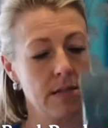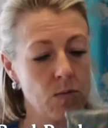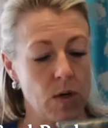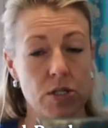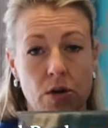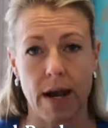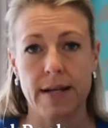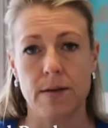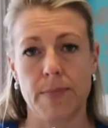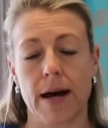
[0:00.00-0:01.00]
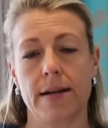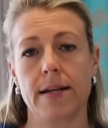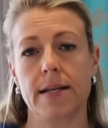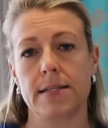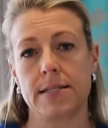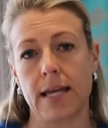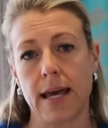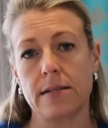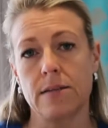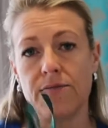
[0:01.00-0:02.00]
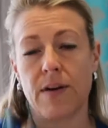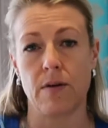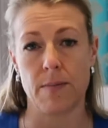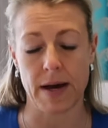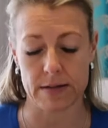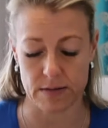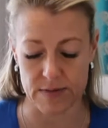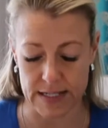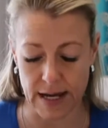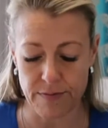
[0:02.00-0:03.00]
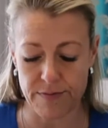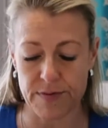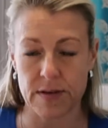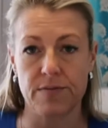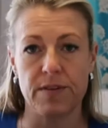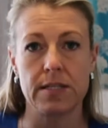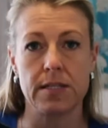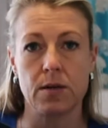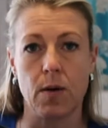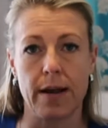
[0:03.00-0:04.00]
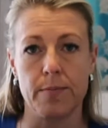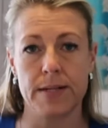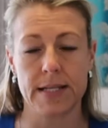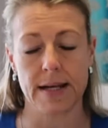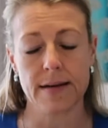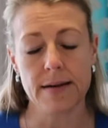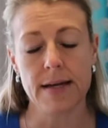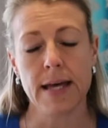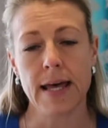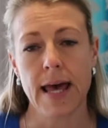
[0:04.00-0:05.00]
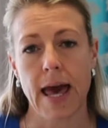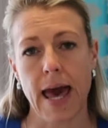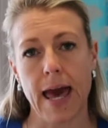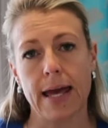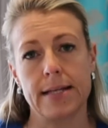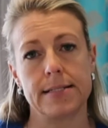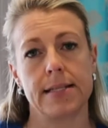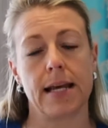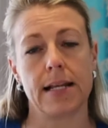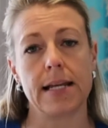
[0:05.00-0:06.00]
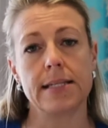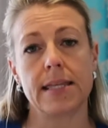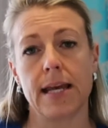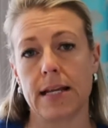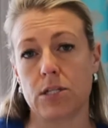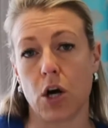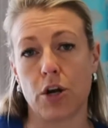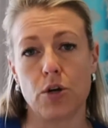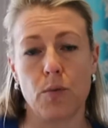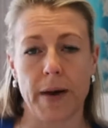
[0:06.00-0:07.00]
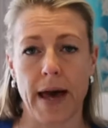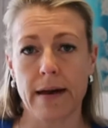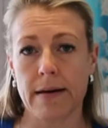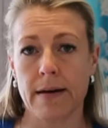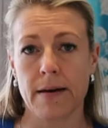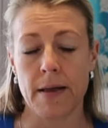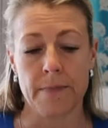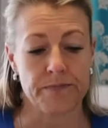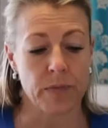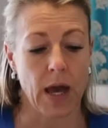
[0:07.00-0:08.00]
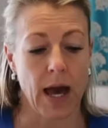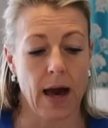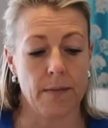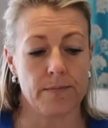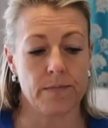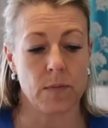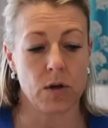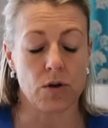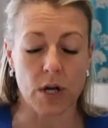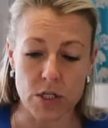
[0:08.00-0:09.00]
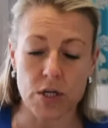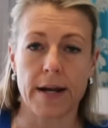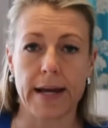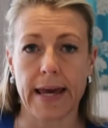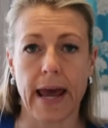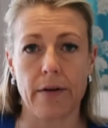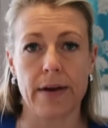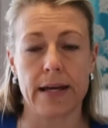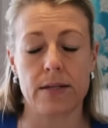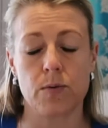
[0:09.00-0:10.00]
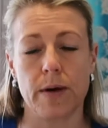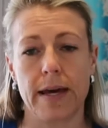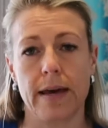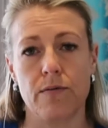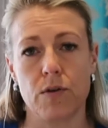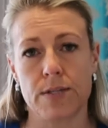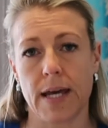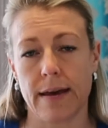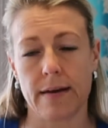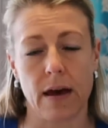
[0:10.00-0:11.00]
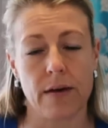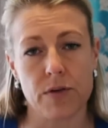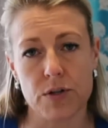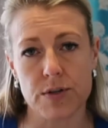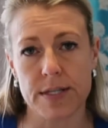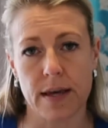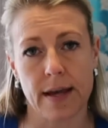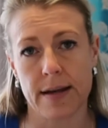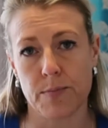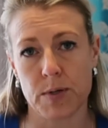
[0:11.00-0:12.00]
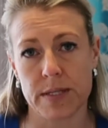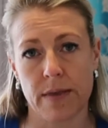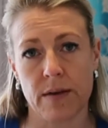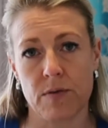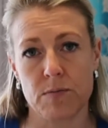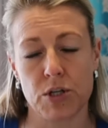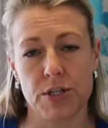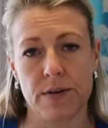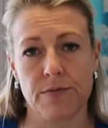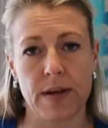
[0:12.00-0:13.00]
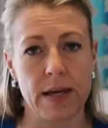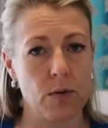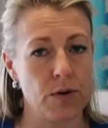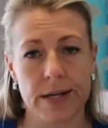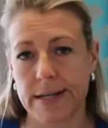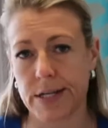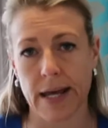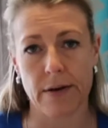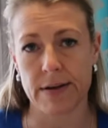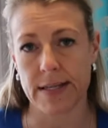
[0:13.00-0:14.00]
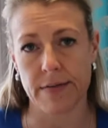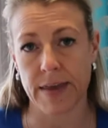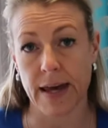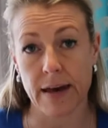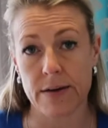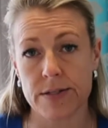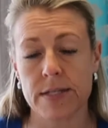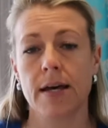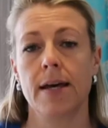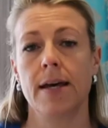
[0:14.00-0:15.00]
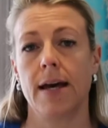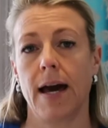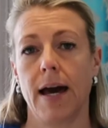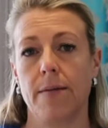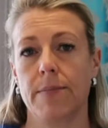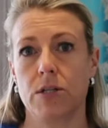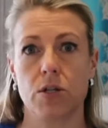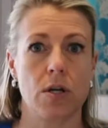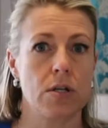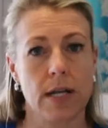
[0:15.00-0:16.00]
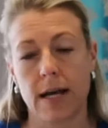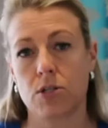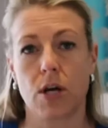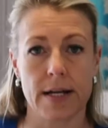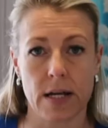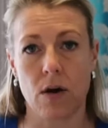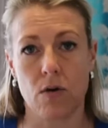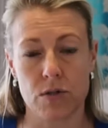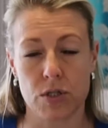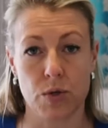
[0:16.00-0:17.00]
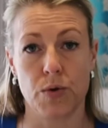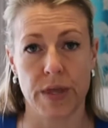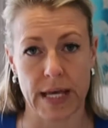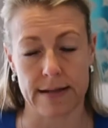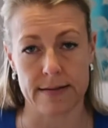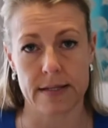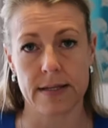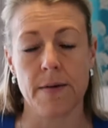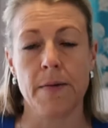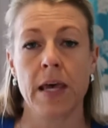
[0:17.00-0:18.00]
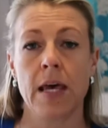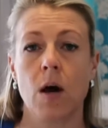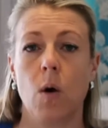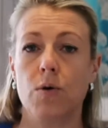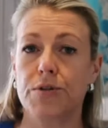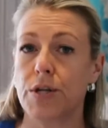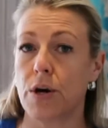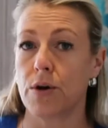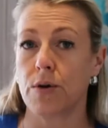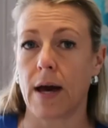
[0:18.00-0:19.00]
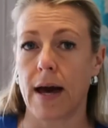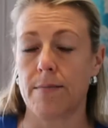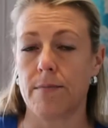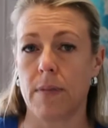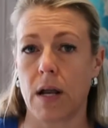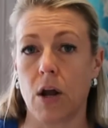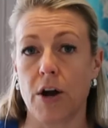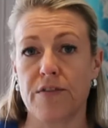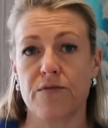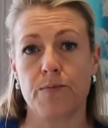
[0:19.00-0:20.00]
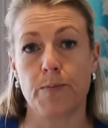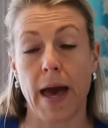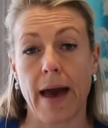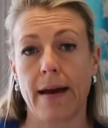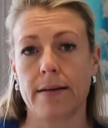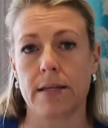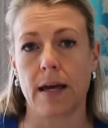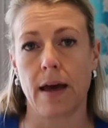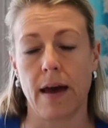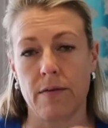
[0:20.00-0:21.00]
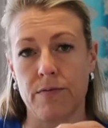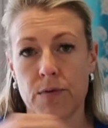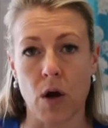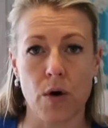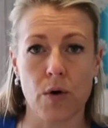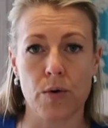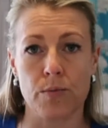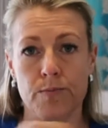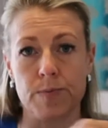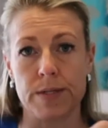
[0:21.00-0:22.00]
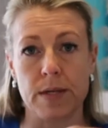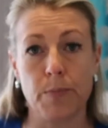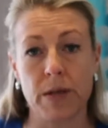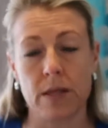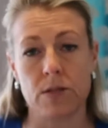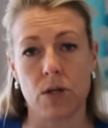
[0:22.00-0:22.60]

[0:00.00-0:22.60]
What's great about it is it takes a fair amount of stuff. It fits quite a bit in. And at least then it's on your back. You're not trying to carry it where if you do end up with something from duty free, or you need to carry something else, that you're not now trying to hold 2 things. Also, a lot of bags have no zip at the